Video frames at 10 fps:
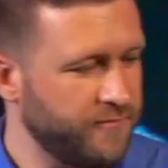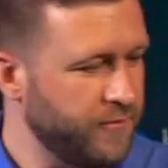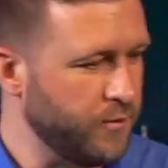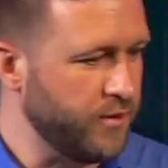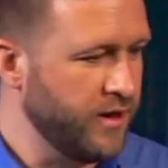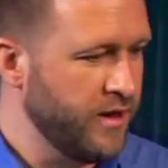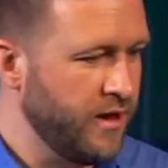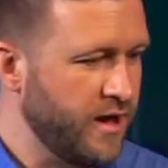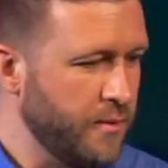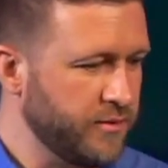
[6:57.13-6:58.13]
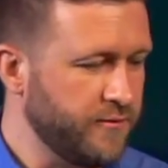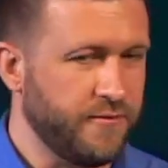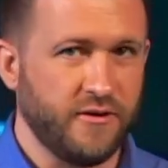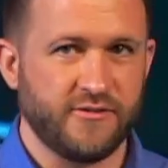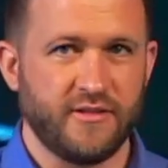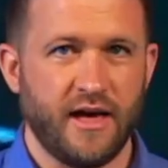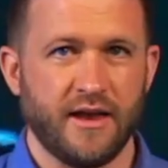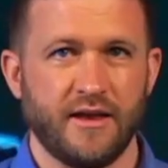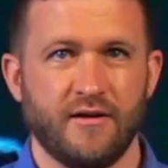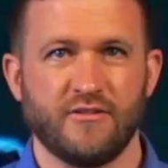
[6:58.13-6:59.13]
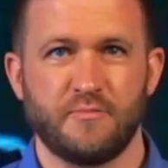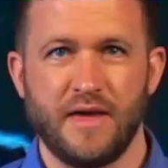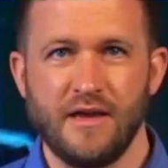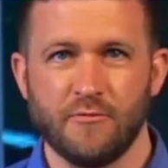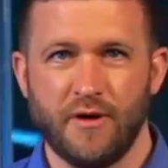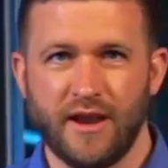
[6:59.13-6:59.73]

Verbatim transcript: forward. Uh, but the first slide here is being ready